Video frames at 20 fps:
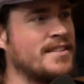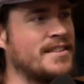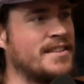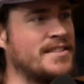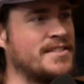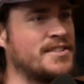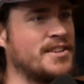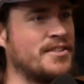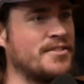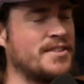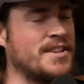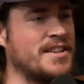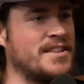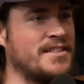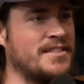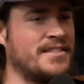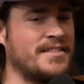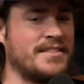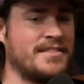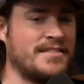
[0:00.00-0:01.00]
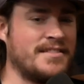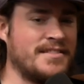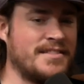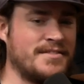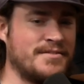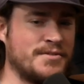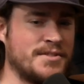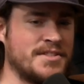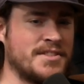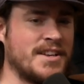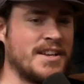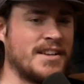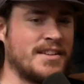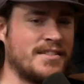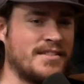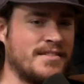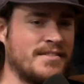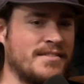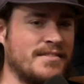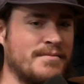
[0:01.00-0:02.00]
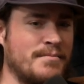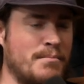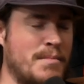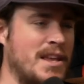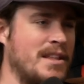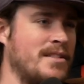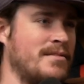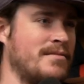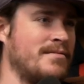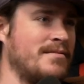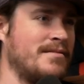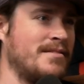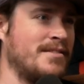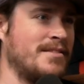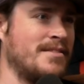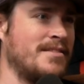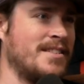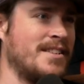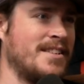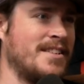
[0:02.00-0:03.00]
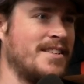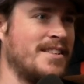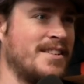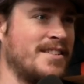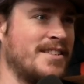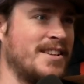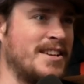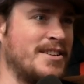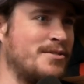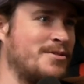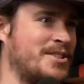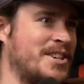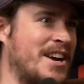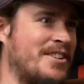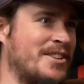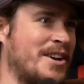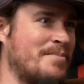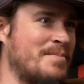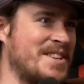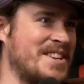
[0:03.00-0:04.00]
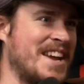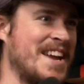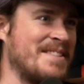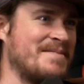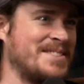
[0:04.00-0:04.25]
And so he was like, meet he who shall not be named.